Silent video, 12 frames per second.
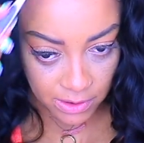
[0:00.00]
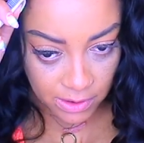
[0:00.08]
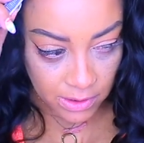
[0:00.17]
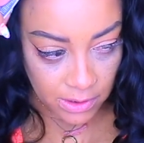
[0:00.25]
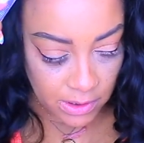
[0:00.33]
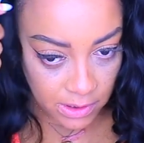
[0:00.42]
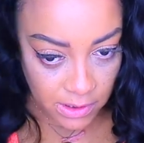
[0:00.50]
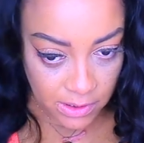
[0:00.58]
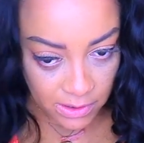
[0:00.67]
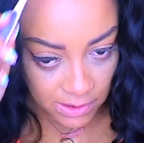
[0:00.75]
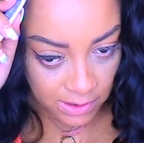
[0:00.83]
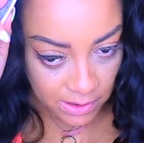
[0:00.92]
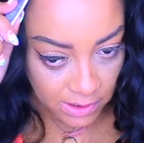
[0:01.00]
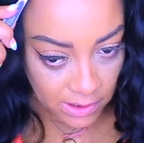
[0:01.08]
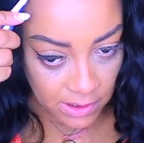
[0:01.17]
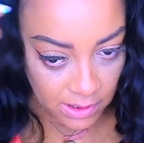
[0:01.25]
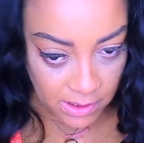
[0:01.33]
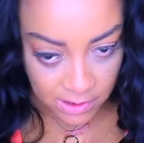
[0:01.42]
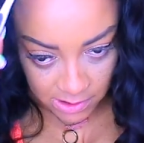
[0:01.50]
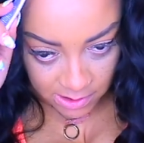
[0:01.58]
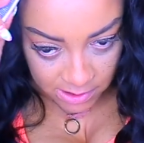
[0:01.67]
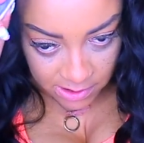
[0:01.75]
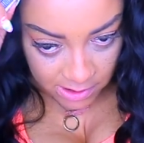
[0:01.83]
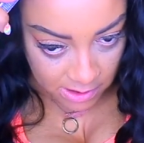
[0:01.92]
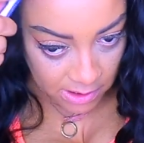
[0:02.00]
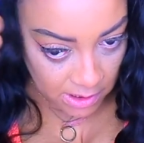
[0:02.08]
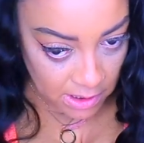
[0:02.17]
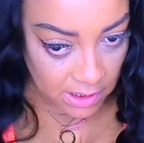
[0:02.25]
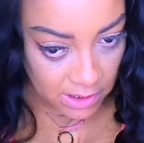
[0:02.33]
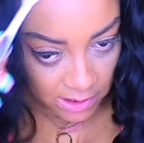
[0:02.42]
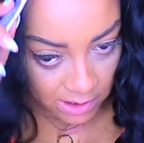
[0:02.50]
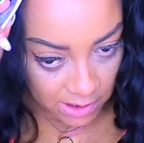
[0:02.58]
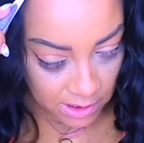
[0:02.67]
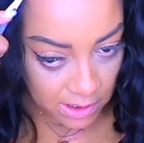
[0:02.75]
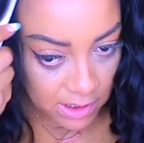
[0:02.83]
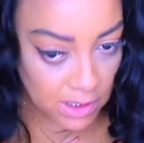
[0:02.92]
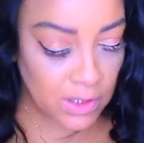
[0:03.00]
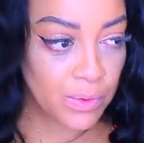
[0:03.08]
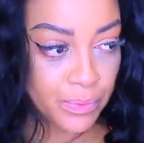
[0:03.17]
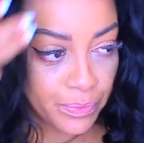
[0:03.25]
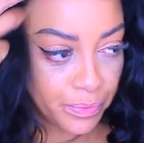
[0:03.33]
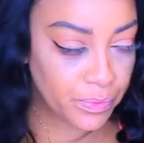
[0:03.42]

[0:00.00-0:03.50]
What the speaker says: (silence)